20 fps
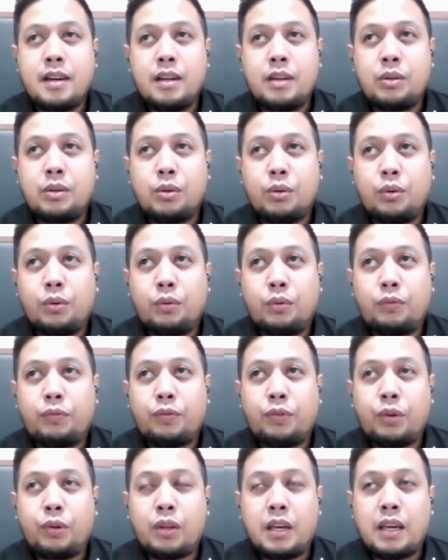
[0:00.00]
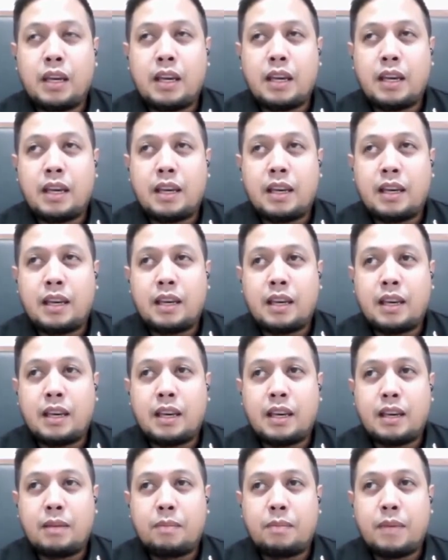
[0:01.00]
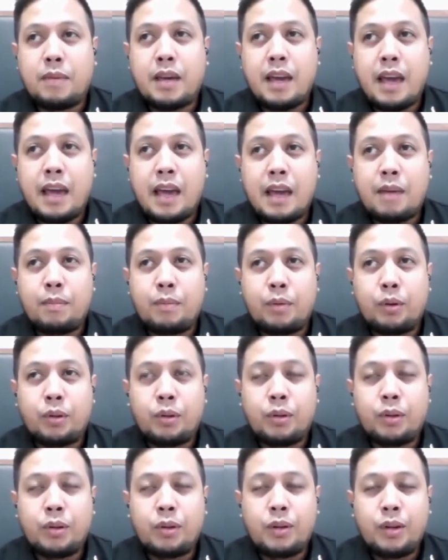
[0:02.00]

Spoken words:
to fully be able